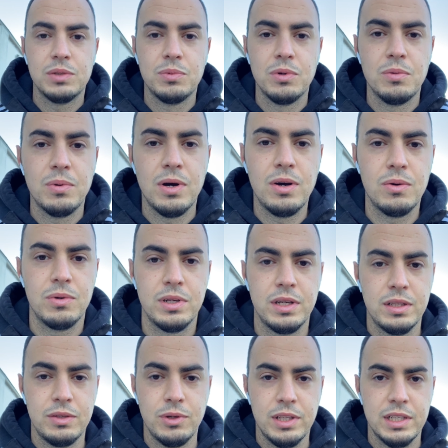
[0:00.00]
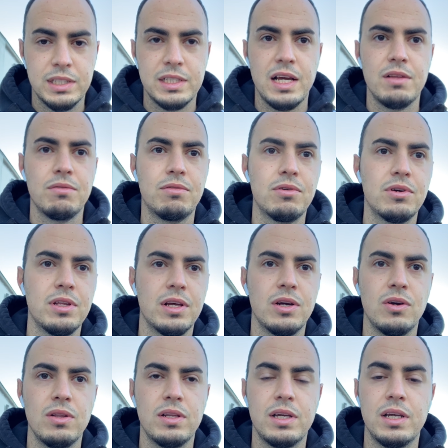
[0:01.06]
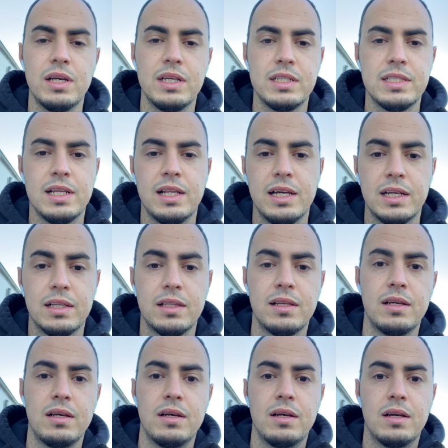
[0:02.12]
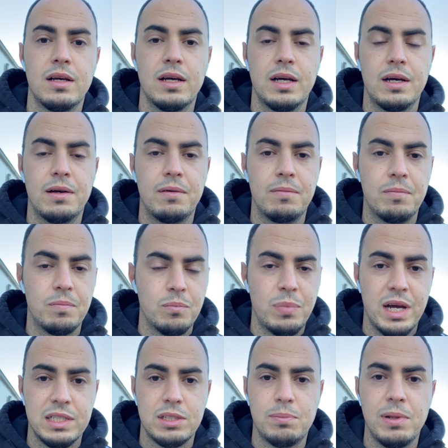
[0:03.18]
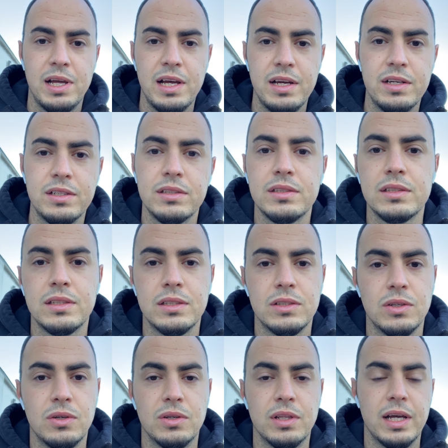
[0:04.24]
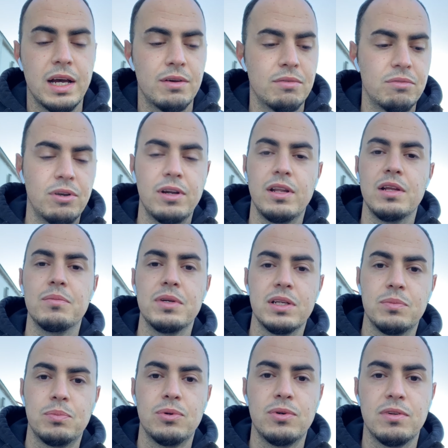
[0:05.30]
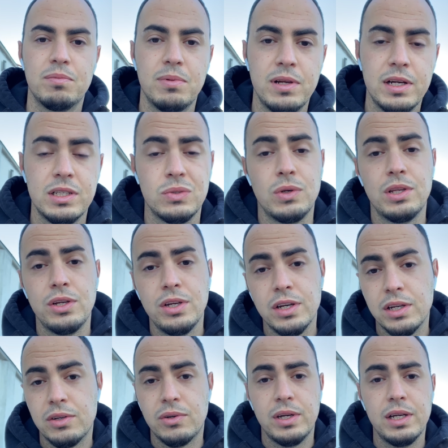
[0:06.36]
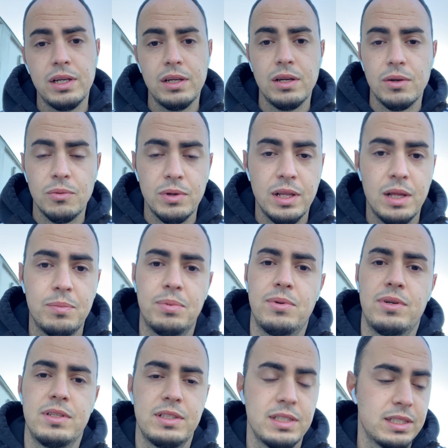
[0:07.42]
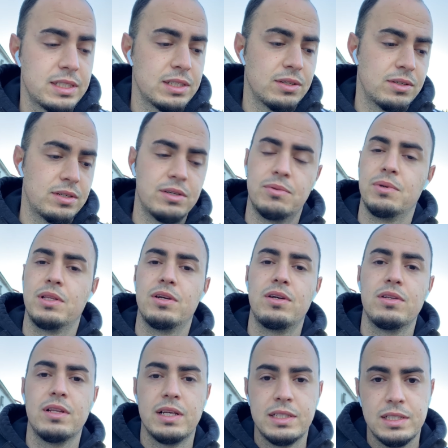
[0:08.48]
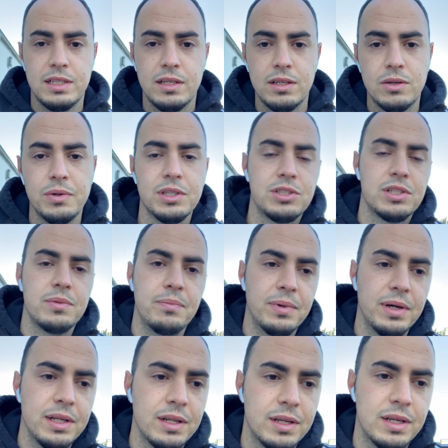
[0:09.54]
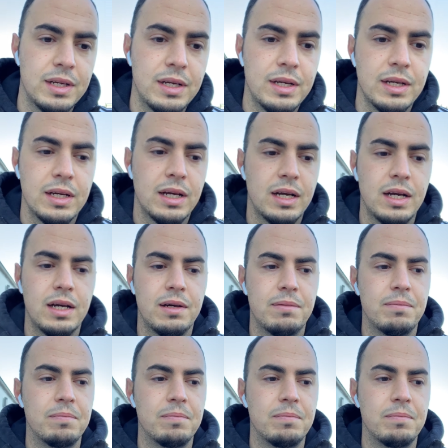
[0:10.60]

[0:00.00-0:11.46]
Bilbao, what they stand for, they only select Basque players, so they have a very limited pool of players. Whether you agree with that politics or we don't, that's another question, but to